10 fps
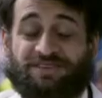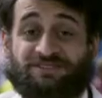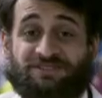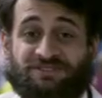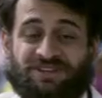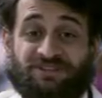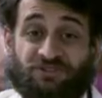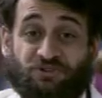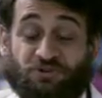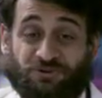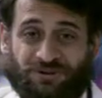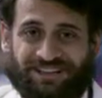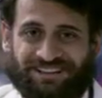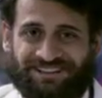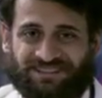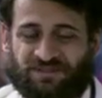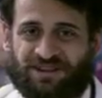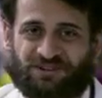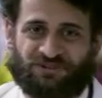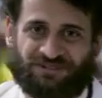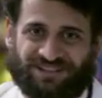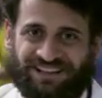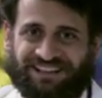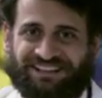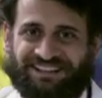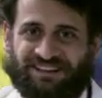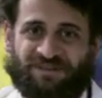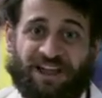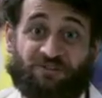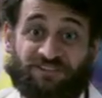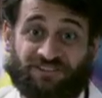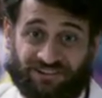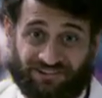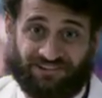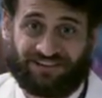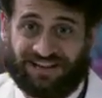This is truly a special day in my research.